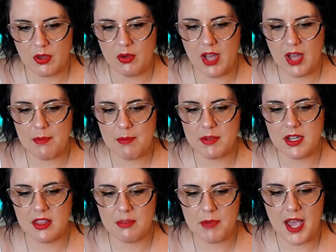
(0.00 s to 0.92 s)
What happened
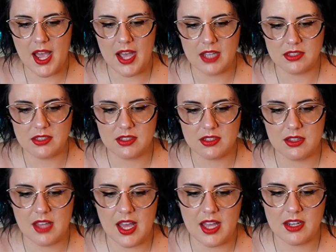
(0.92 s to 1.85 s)
in the past
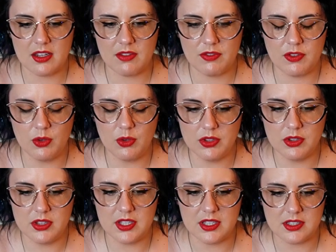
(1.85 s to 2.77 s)
that
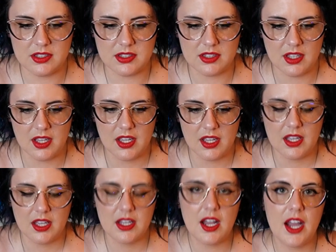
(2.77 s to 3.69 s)
fueled this
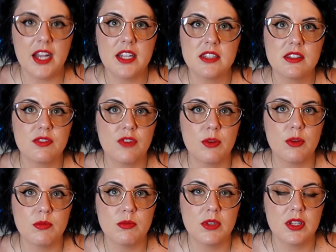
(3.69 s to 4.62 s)
guidance
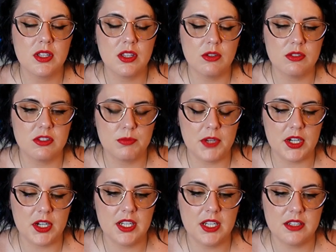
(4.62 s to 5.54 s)
from you,
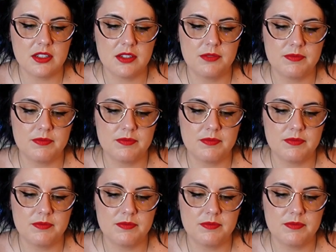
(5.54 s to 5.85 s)
spirit?